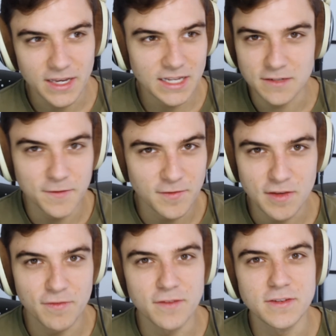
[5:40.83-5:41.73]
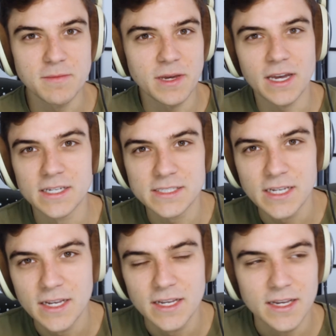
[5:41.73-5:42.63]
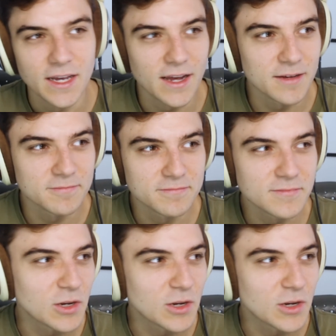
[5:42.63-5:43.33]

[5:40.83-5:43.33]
Like it's a 50-50 because um,